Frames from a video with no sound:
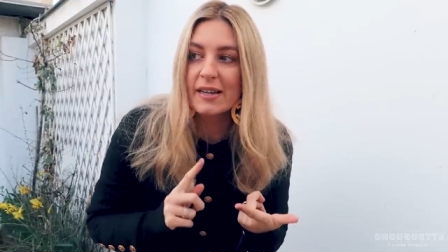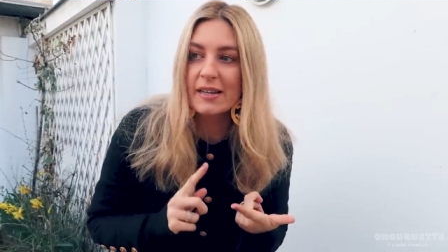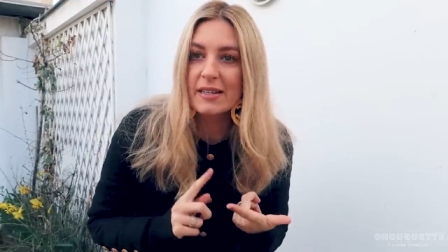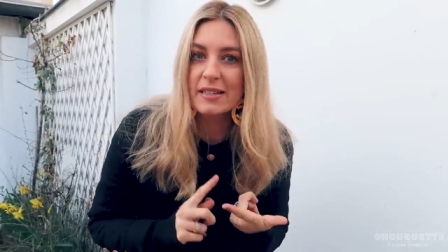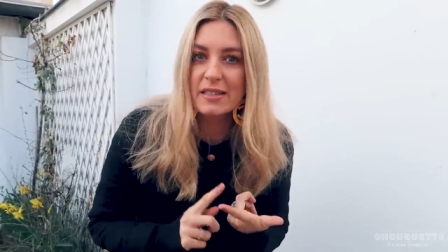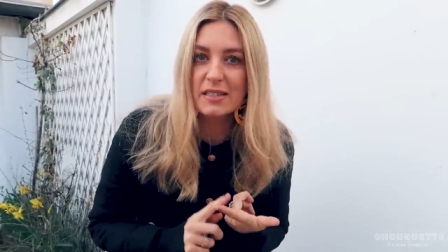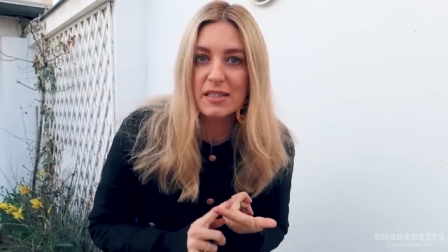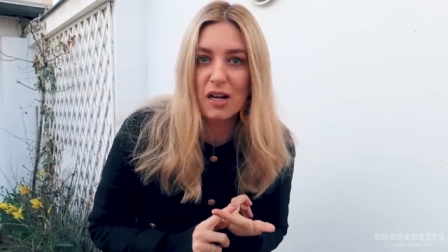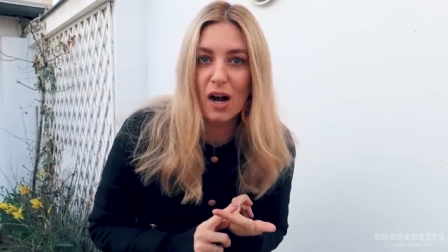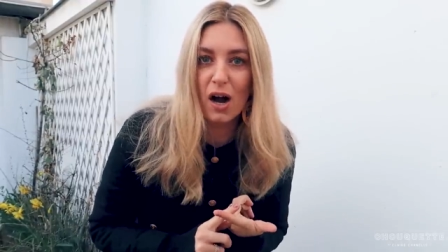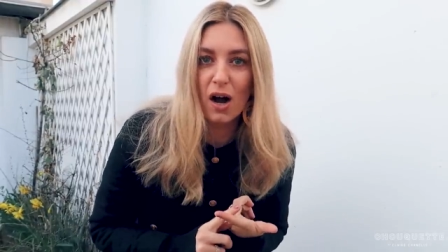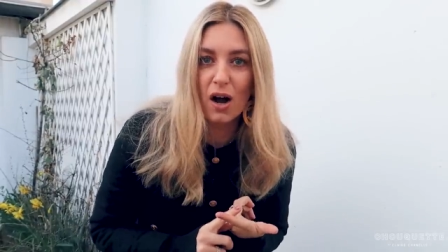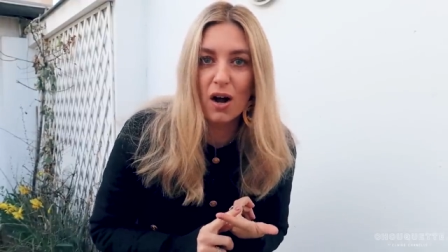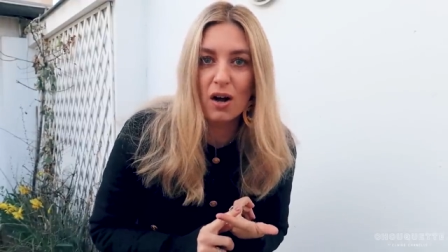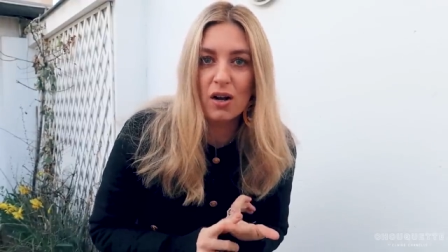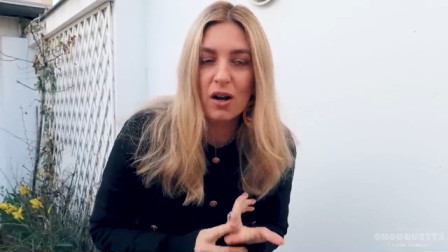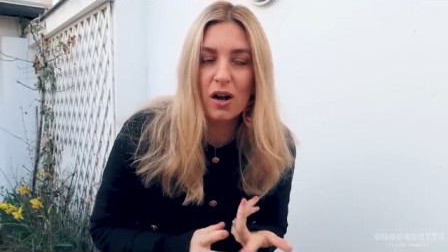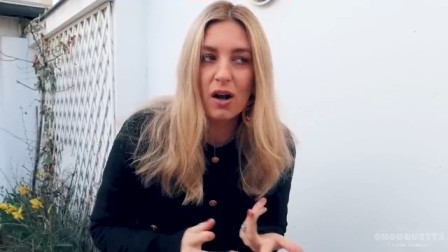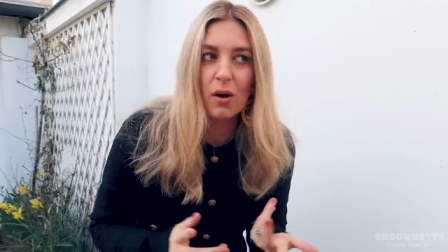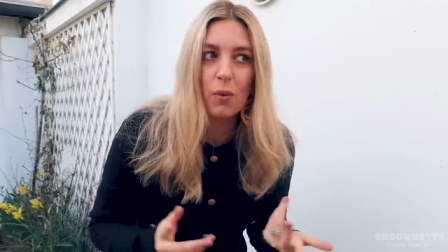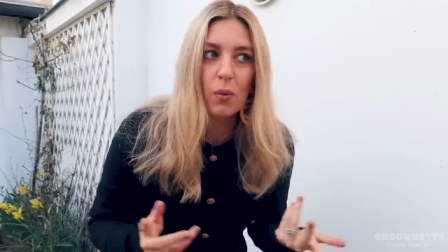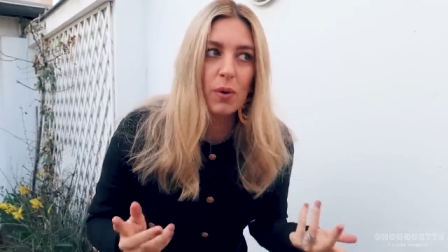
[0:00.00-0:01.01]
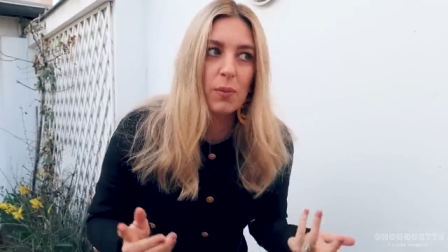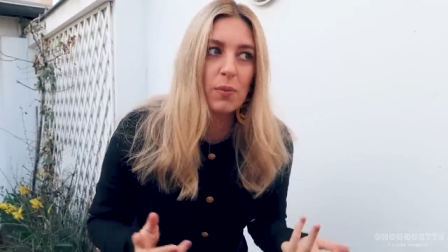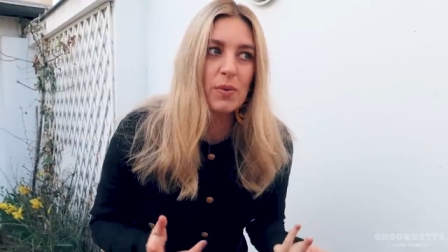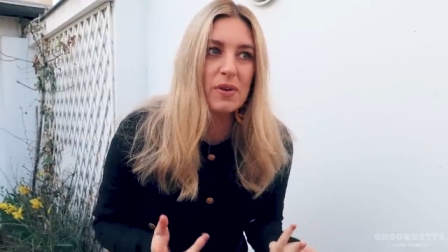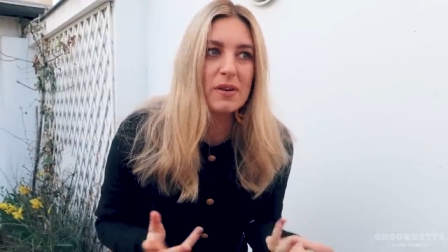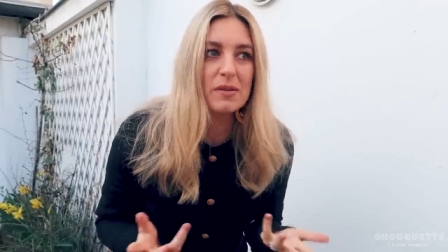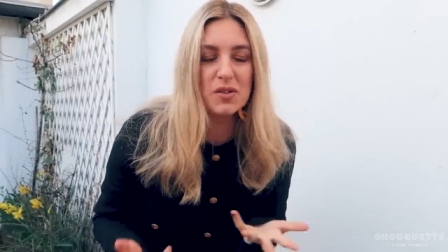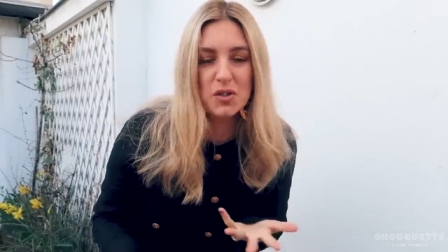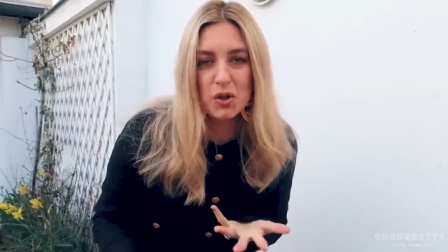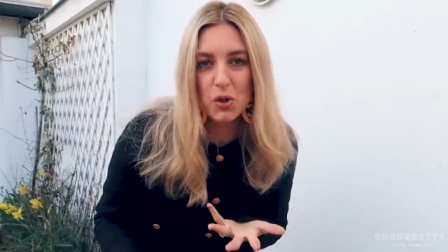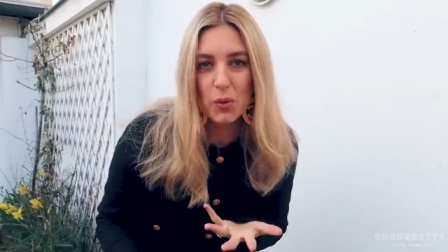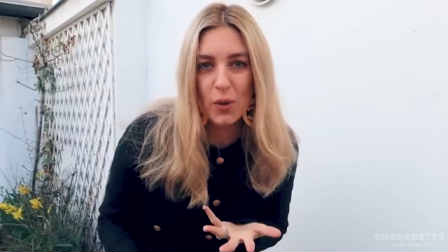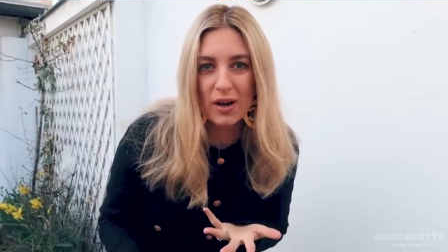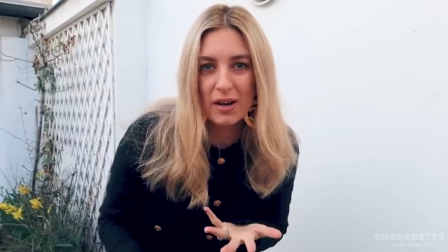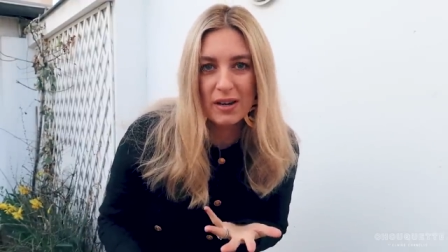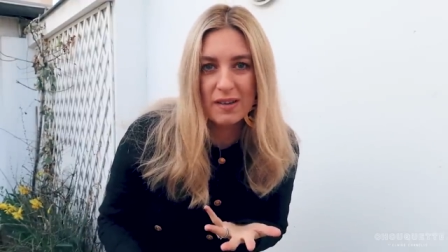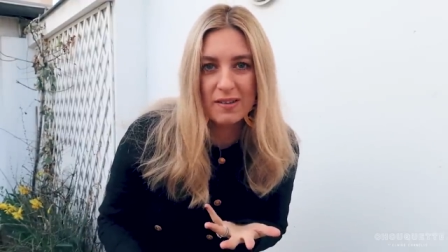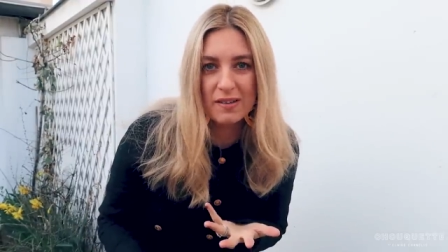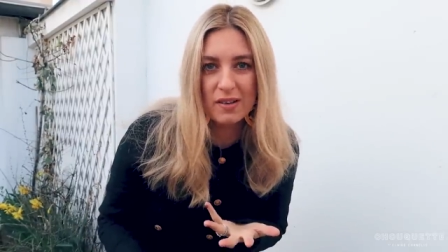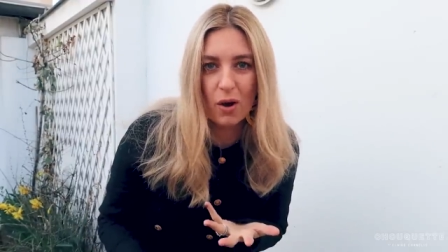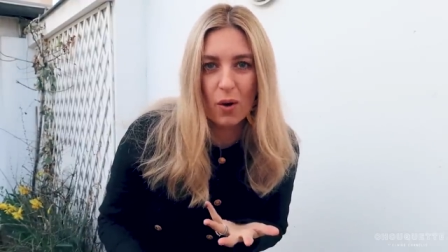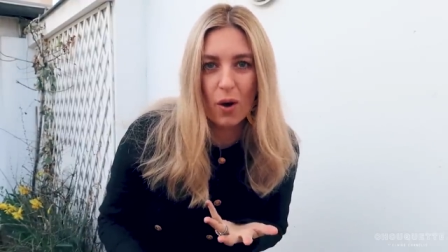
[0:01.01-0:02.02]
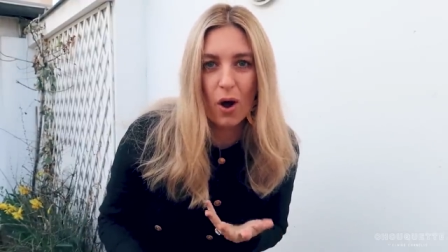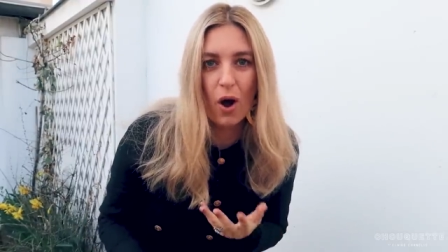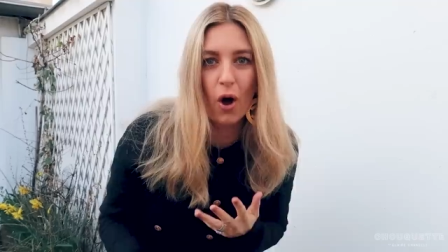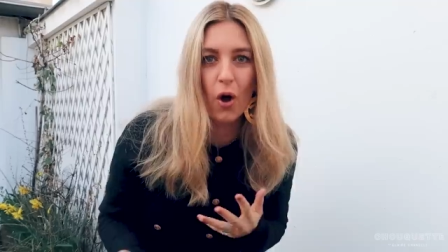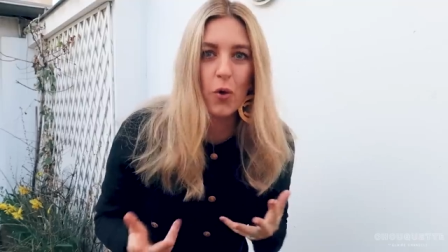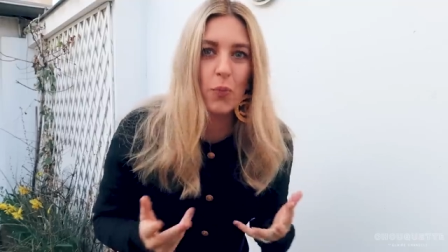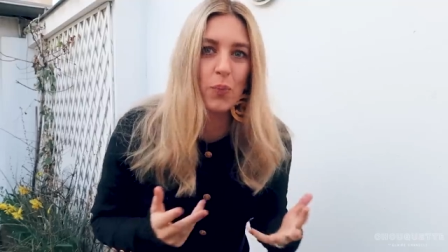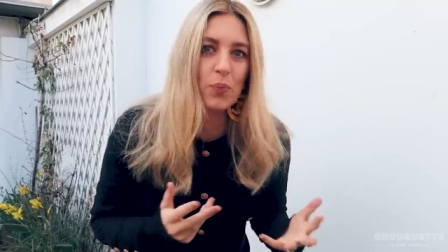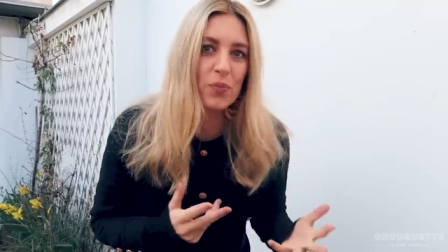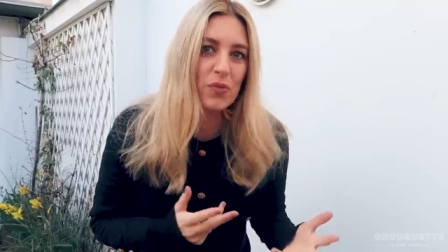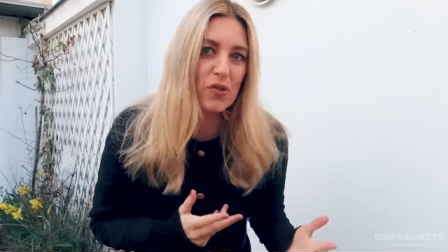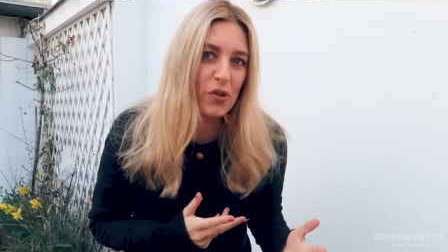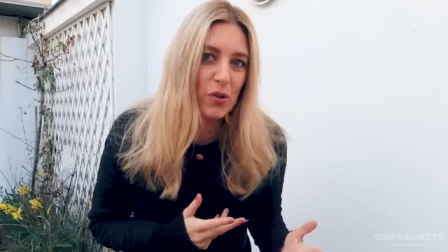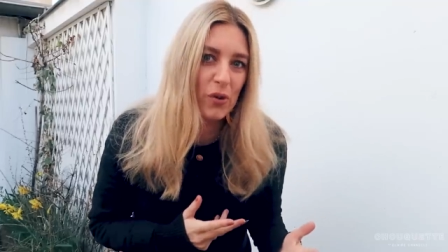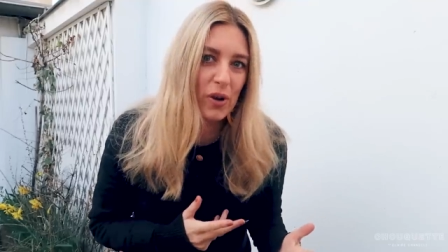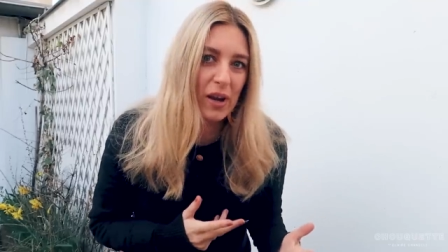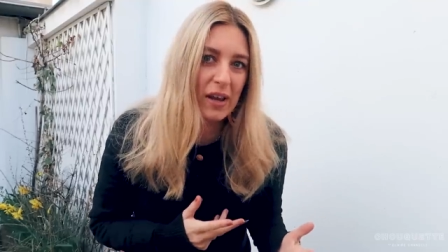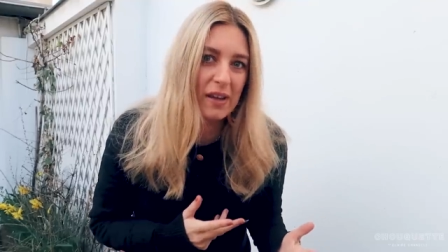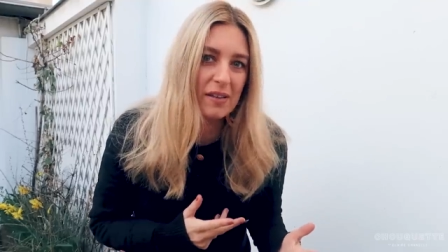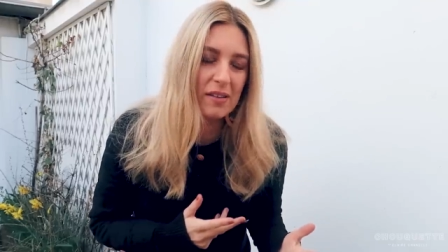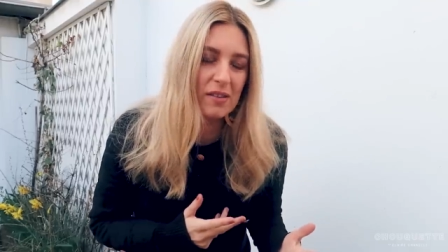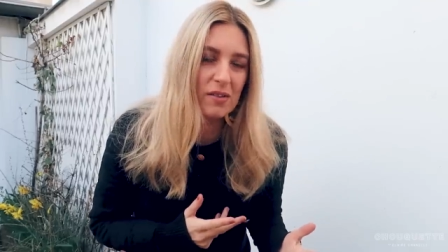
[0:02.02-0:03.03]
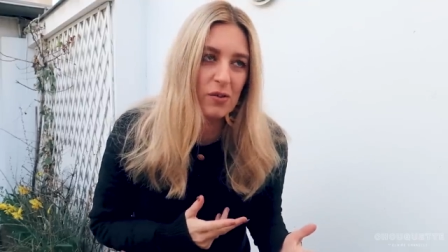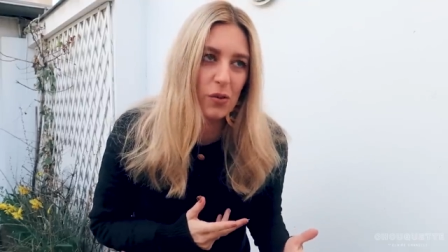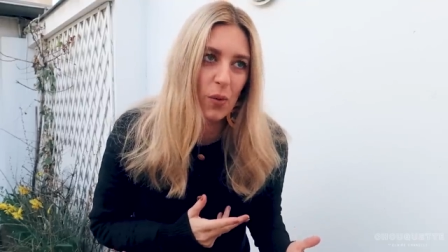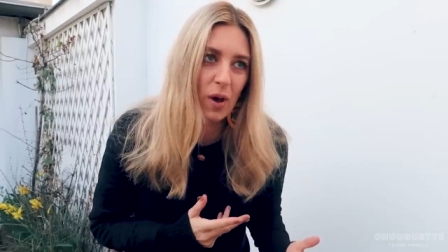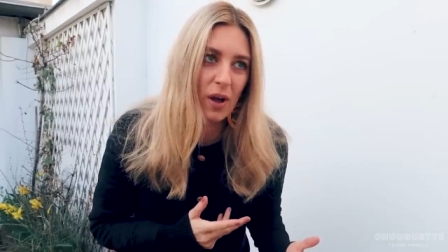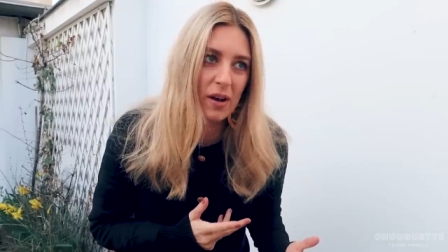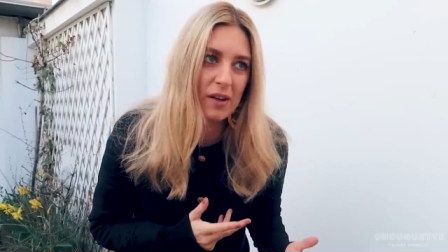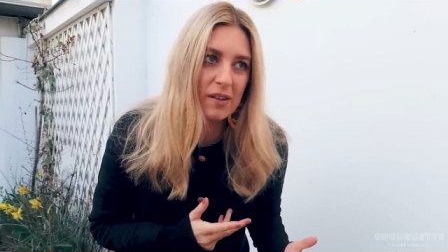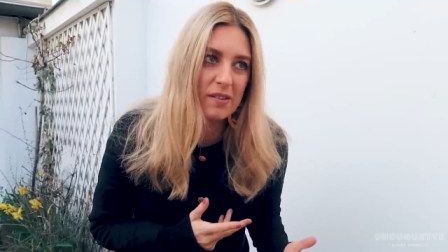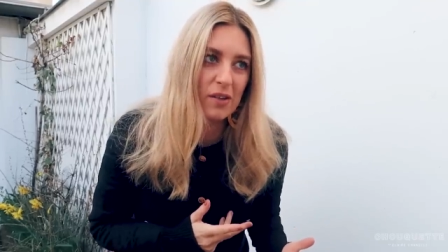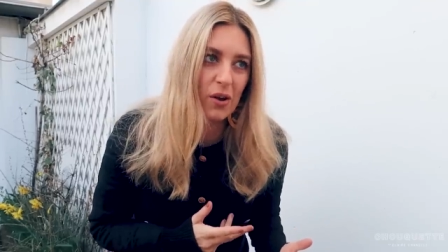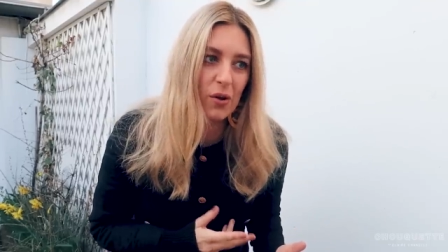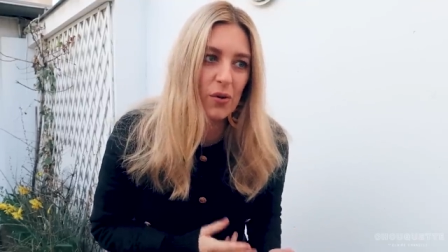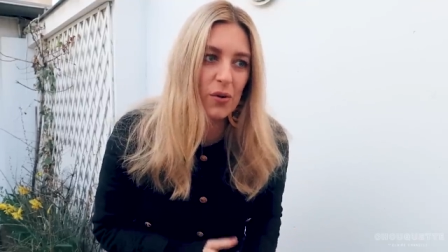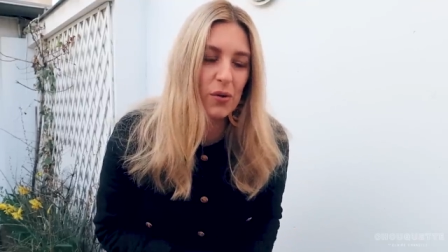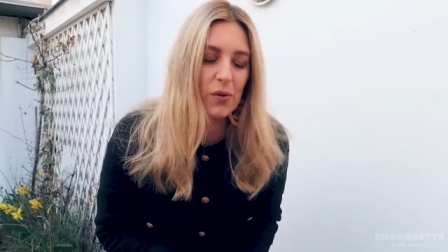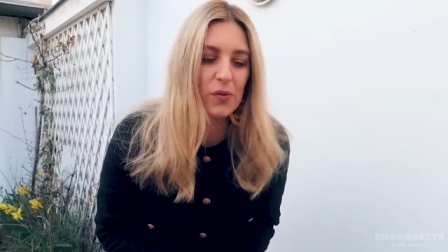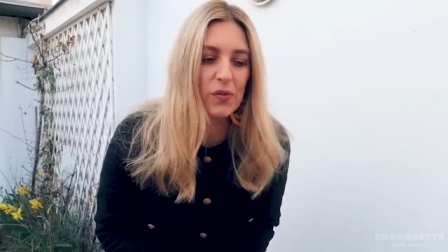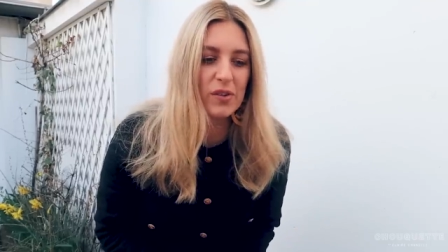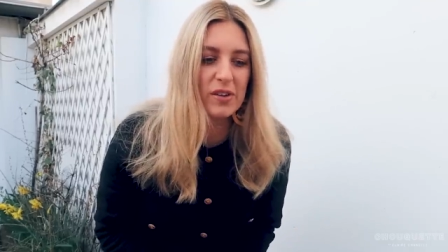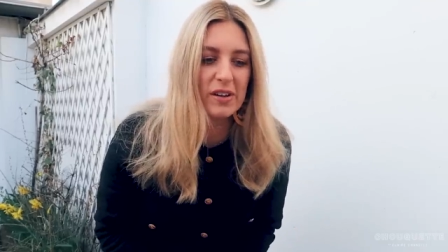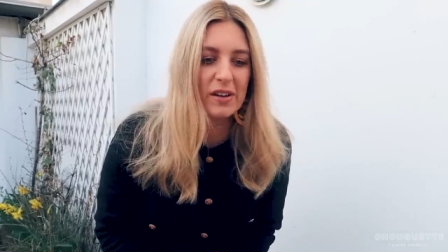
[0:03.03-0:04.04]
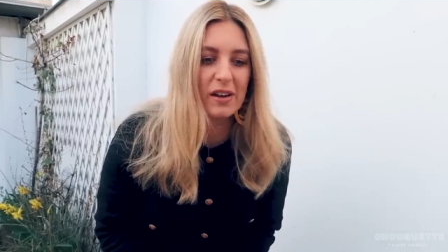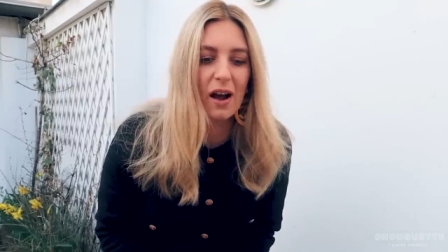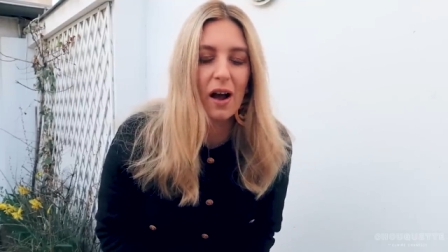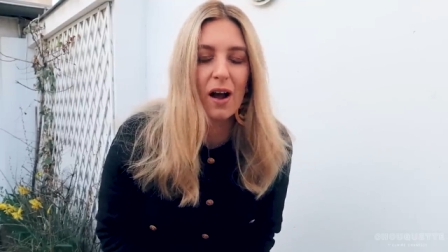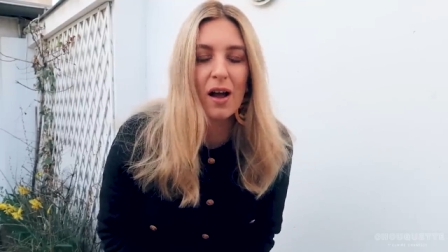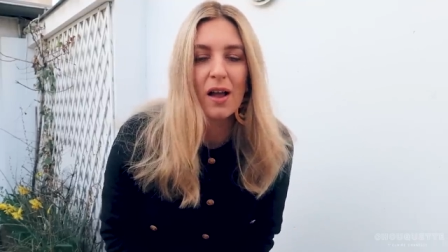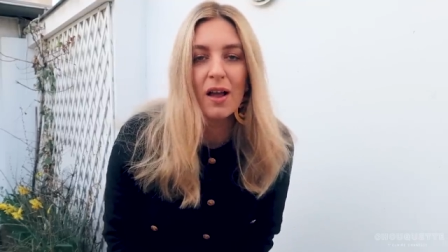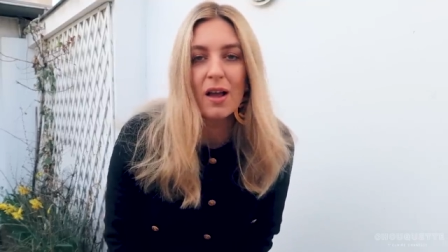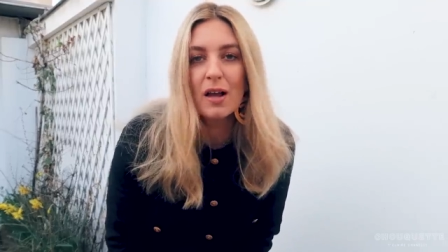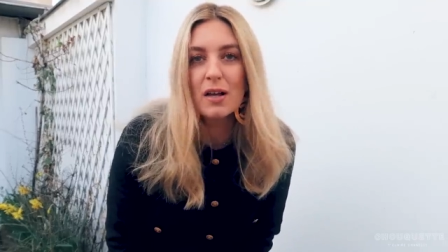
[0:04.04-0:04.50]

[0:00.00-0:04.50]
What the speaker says: it's dark, it's too early to go home, too late, too early to go for dinner.